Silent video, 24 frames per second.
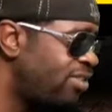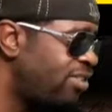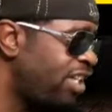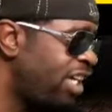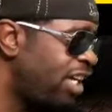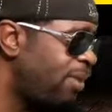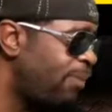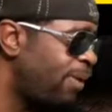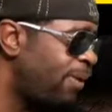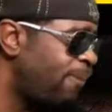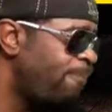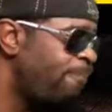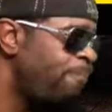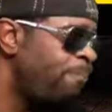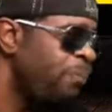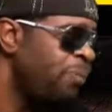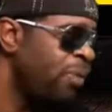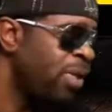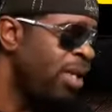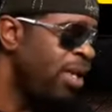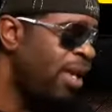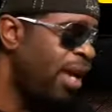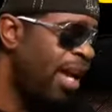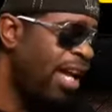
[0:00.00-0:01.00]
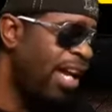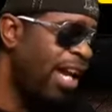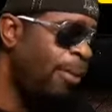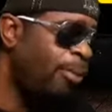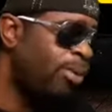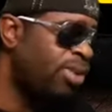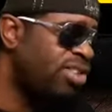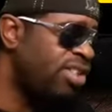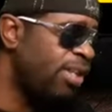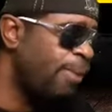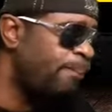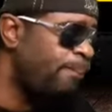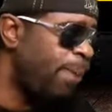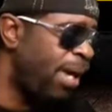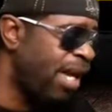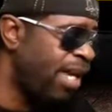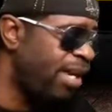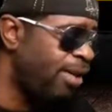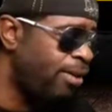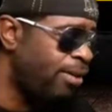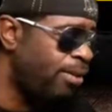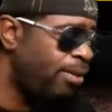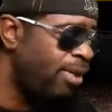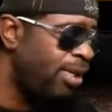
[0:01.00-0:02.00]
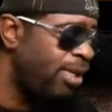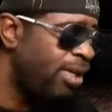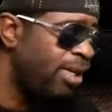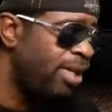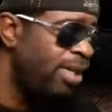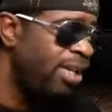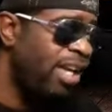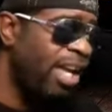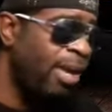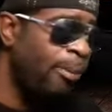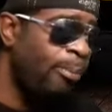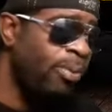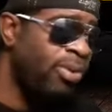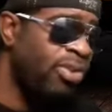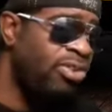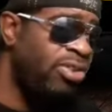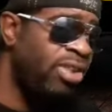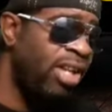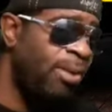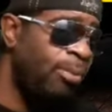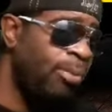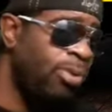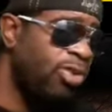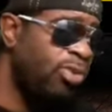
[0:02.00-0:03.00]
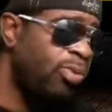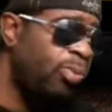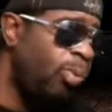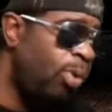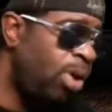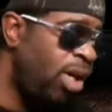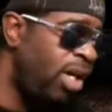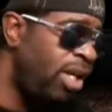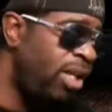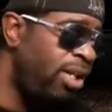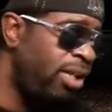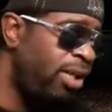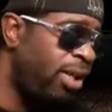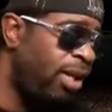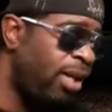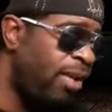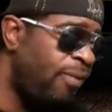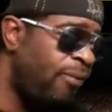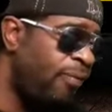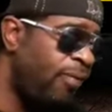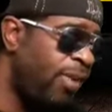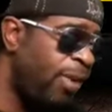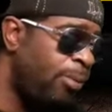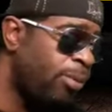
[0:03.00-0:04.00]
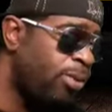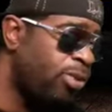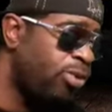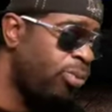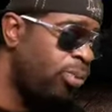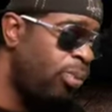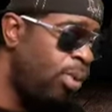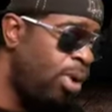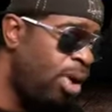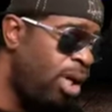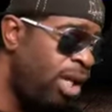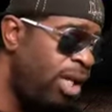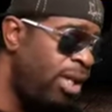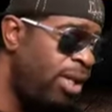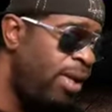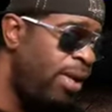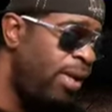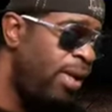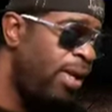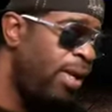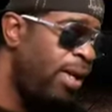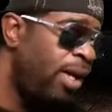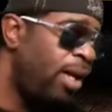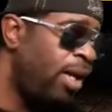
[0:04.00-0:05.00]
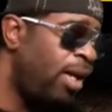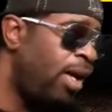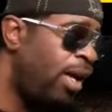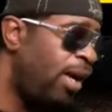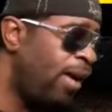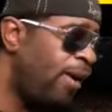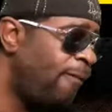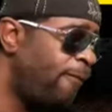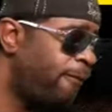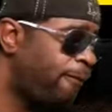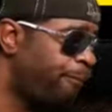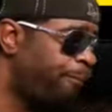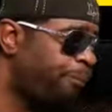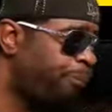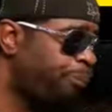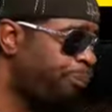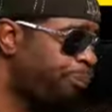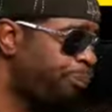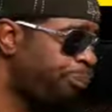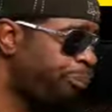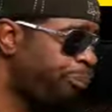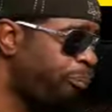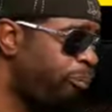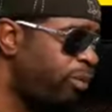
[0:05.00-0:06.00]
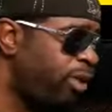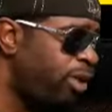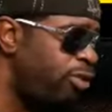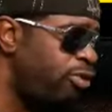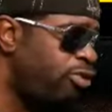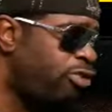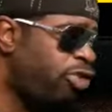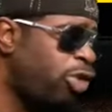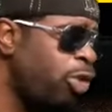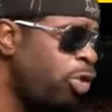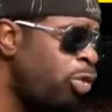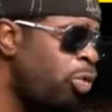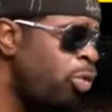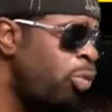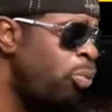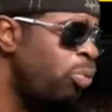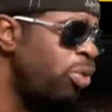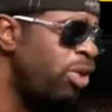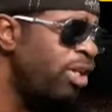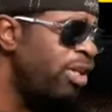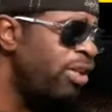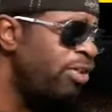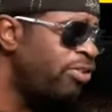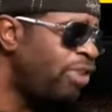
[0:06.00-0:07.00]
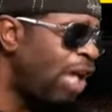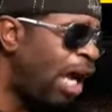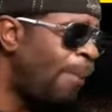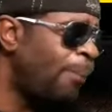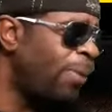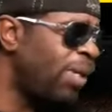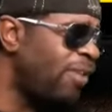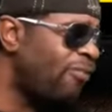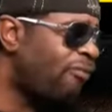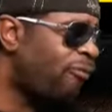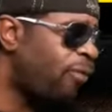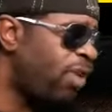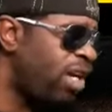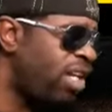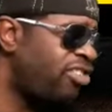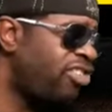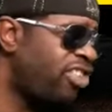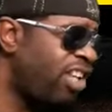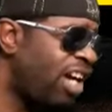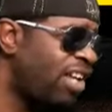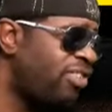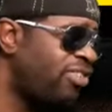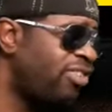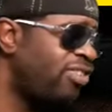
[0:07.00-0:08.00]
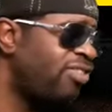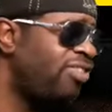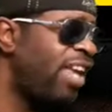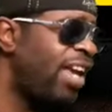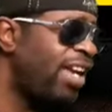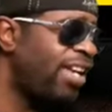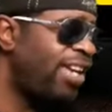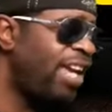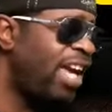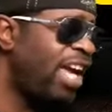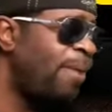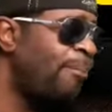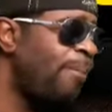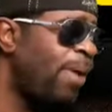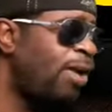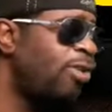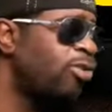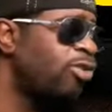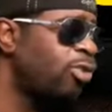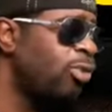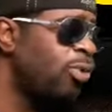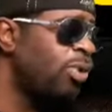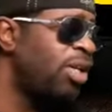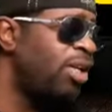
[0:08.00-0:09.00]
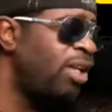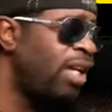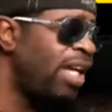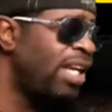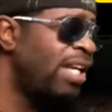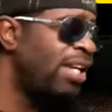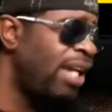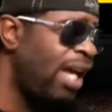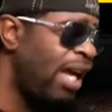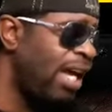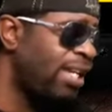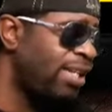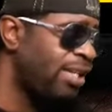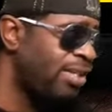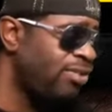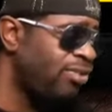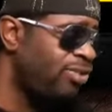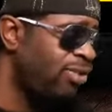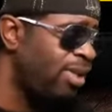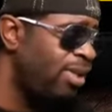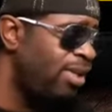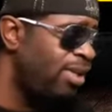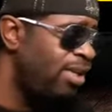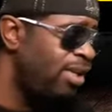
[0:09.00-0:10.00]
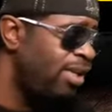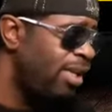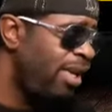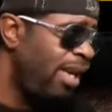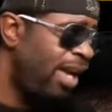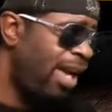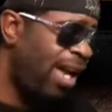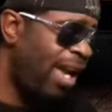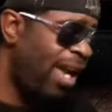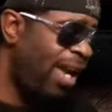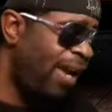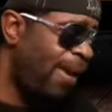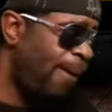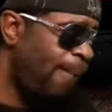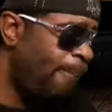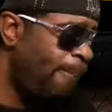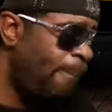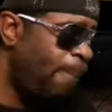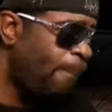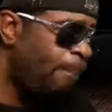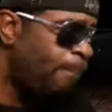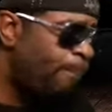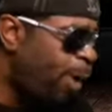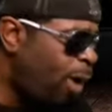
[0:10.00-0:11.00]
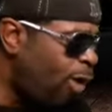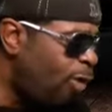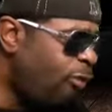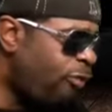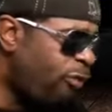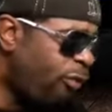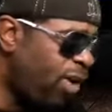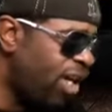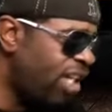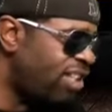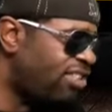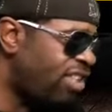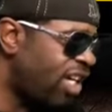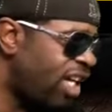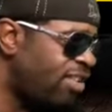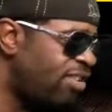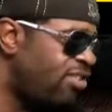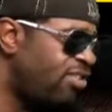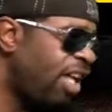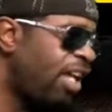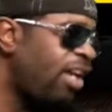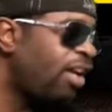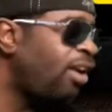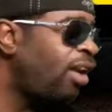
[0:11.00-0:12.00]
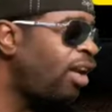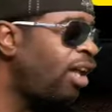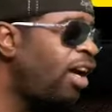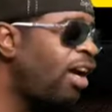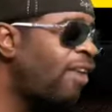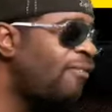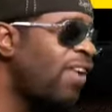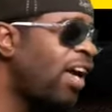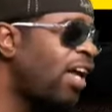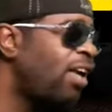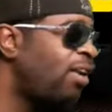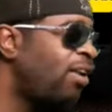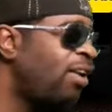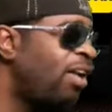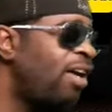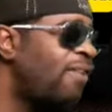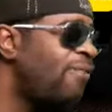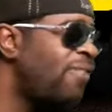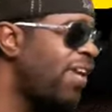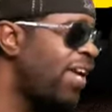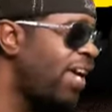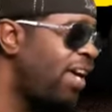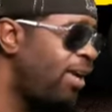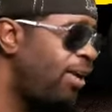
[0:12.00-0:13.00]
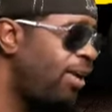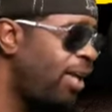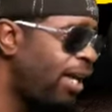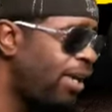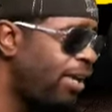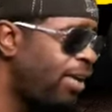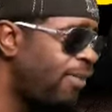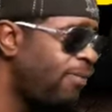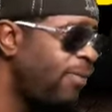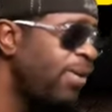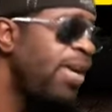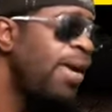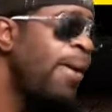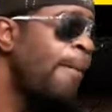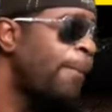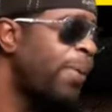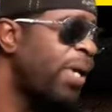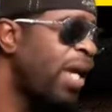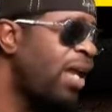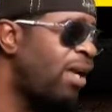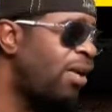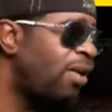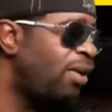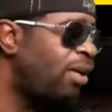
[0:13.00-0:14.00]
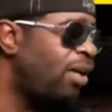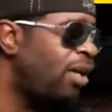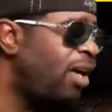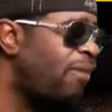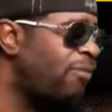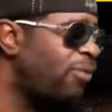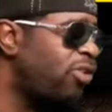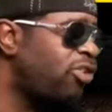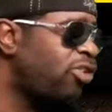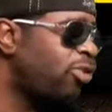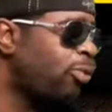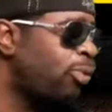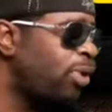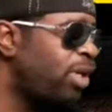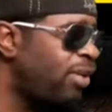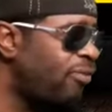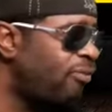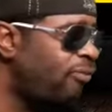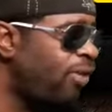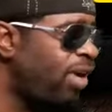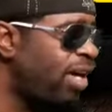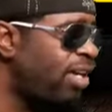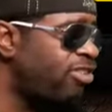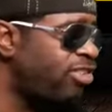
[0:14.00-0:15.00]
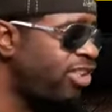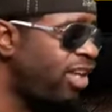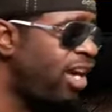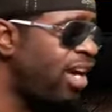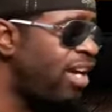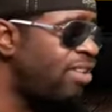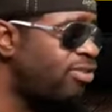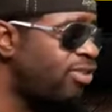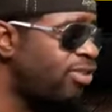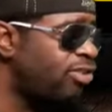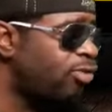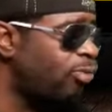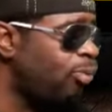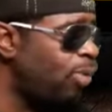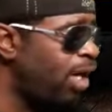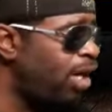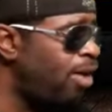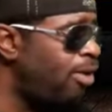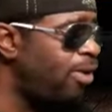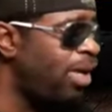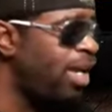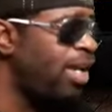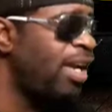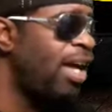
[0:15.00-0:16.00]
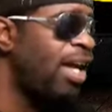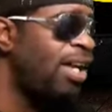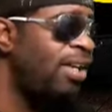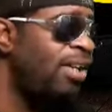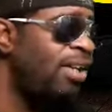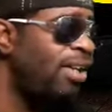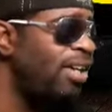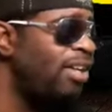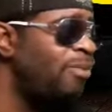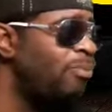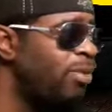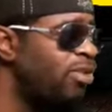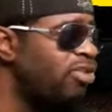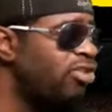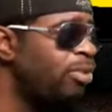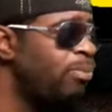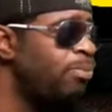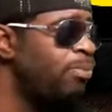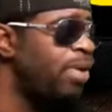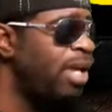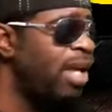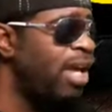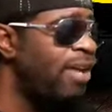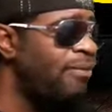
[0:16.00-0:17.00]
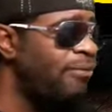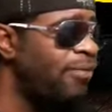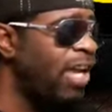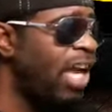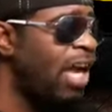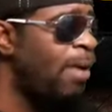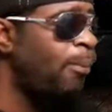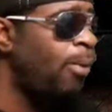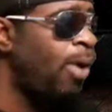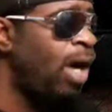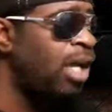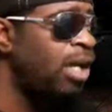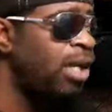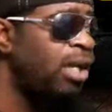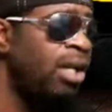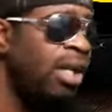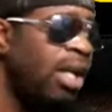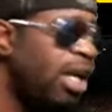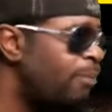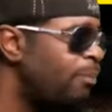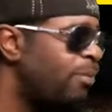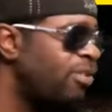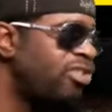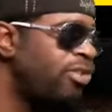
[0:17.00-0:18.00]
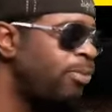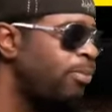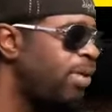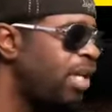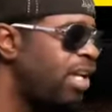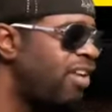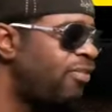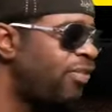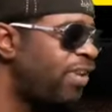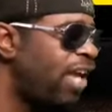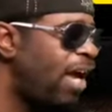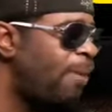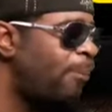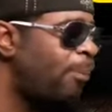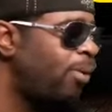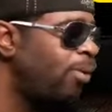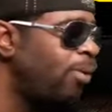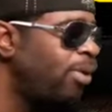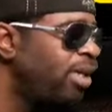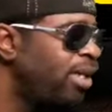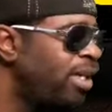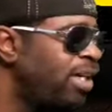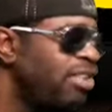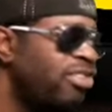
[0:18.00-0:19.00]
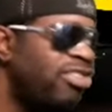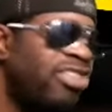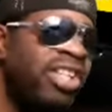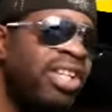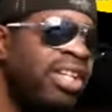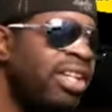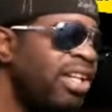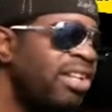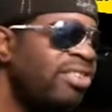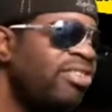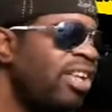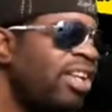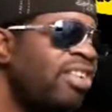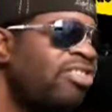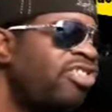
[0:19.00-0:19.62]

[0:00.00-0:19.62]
and gentlemen, and it was a banger. It was one of two dominant franchises that came out during the late 90s. And both franchises I love the hell out of. But I love the Scream franchise as well. And I love me some Neve Campbell. I love me some Neve Campbell. She's